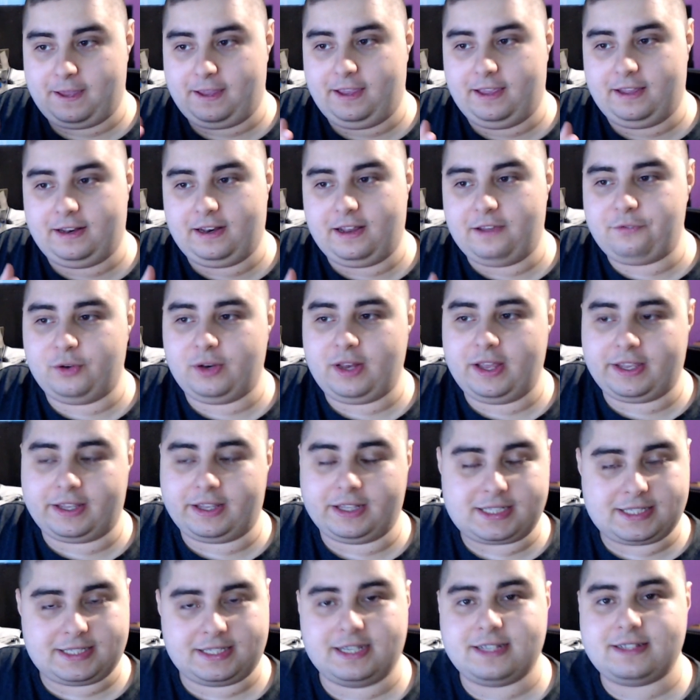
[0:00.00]
and I feel like
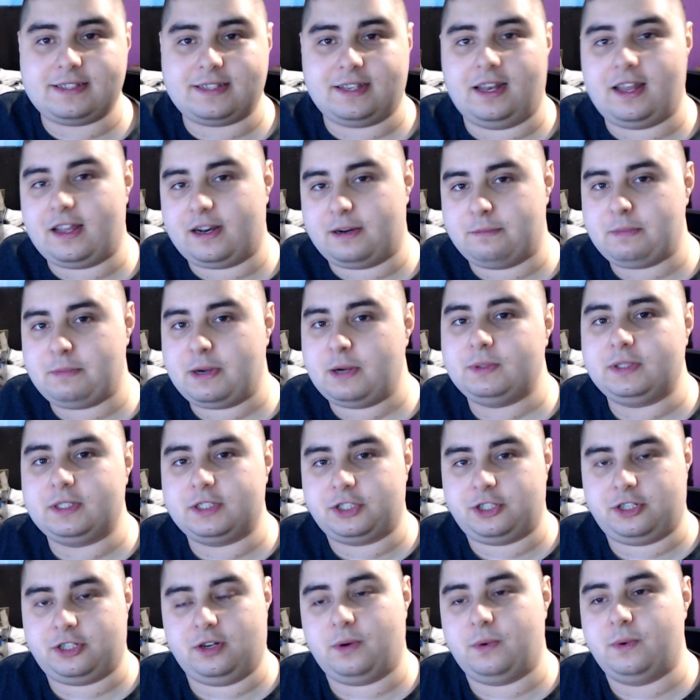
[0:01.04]
it says a lot about the
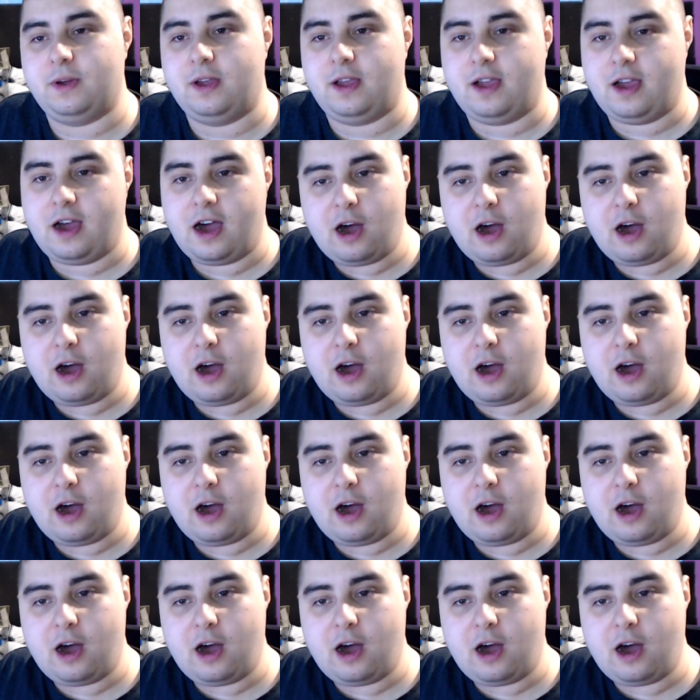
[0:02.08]
show,